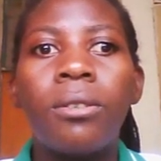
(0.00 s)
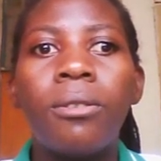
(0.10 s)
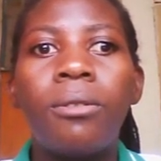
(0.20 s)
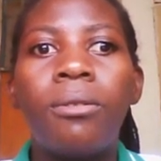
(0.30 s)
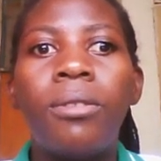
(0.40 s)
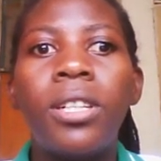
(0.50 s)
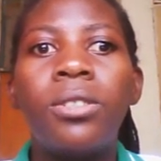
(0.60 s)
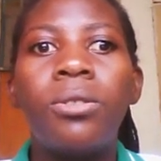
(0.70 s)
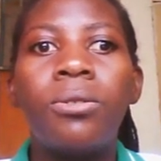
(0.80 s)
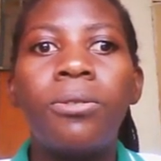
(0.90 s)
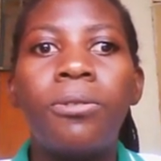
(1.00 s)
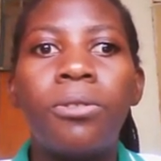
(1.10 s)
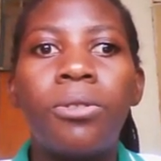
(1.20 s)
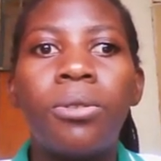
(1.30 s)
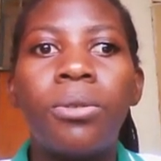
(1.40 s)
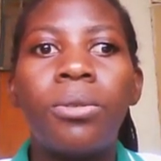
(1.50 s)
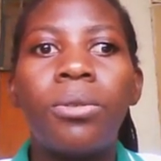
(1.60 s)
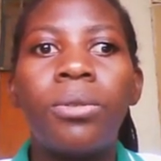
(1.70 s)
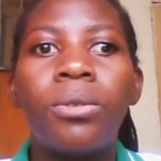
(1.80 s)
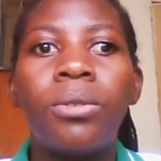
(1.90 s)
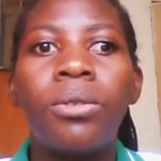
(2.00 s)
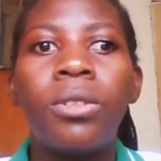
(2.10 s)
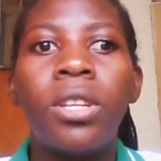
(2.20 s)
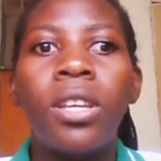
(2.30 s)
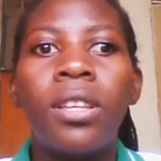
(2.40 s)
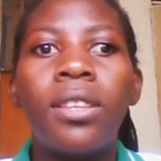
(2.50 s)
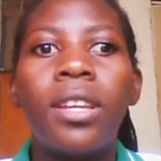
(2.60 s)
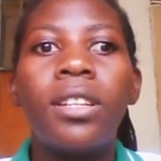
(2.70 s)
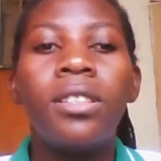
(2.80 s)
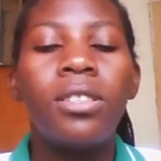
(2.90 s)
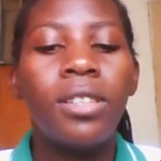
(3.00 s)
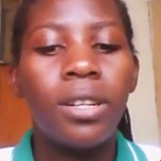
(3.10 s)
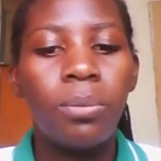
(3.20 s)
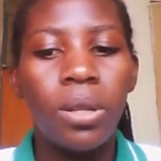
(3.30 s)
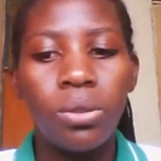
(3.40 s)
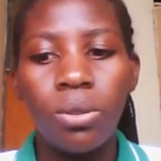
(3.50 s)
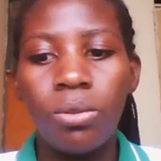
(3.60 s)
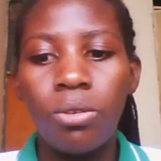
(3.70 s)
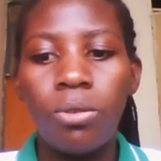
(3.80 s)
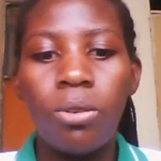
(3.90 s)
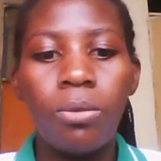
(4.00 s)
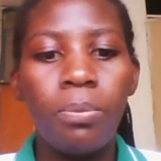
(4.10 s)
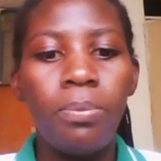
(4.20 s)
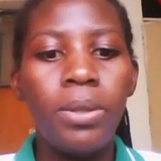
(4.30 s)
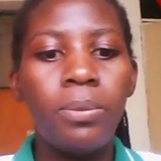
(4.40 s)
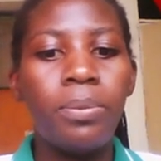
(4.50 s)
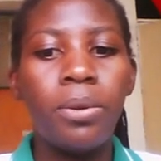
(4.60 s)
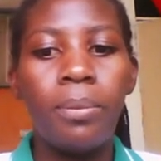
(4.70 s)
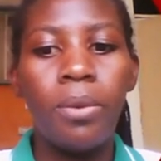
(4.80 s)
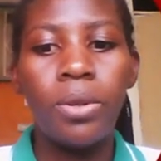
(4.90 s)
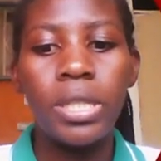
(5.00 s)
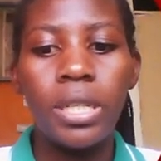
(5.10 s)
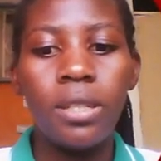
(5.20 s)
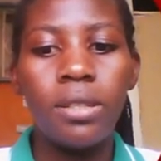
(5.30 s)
value true, then that person will be promoted.